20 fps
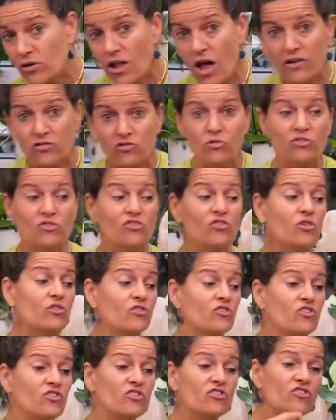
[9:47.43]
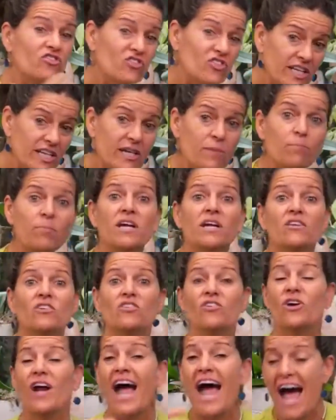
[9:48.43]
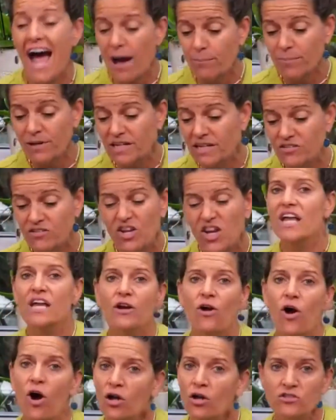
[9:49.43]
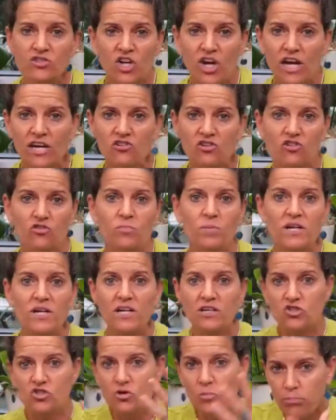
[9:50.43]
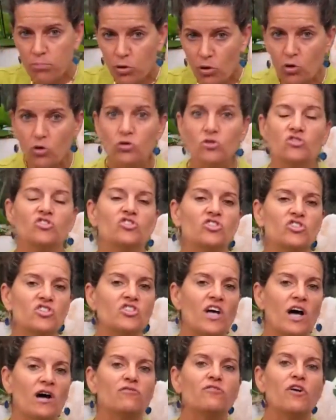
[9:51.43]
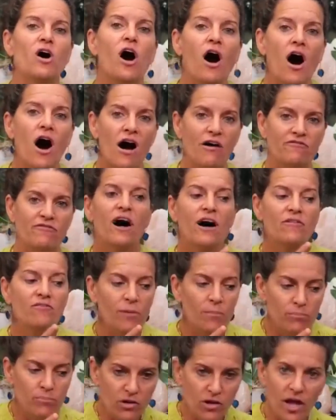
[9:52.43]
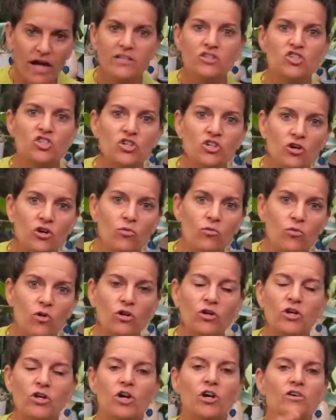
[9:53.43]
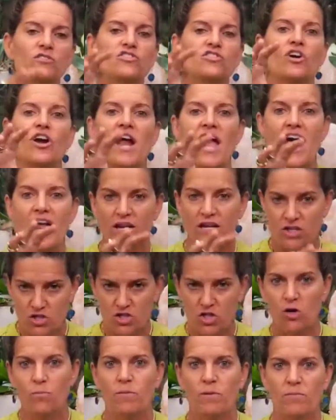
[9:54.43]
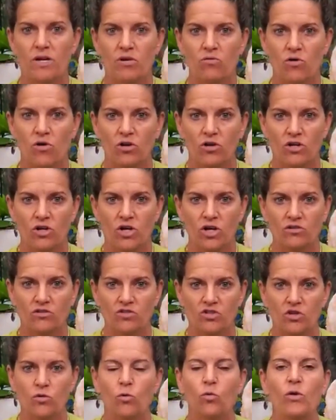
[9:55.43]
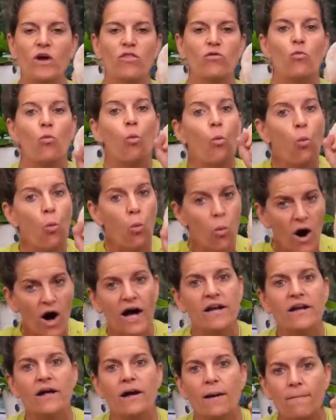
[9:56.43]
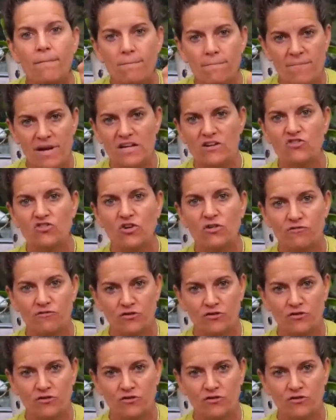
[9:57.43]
loss results, your sleeping, your happiness, it all changes because you pulled yourself off of a blood sugar roller coaster and a dopamine roller coaster with one major